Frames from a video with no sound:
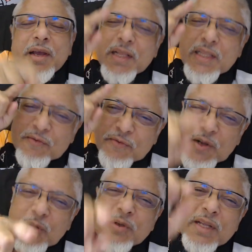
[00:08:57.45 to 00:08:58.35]
and they
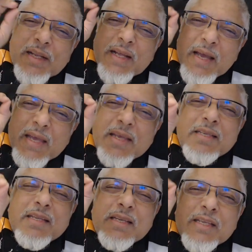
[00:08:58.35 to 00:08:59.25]
followed an
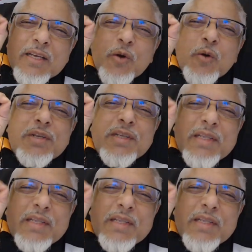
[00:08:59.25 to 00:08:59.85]
18-year-old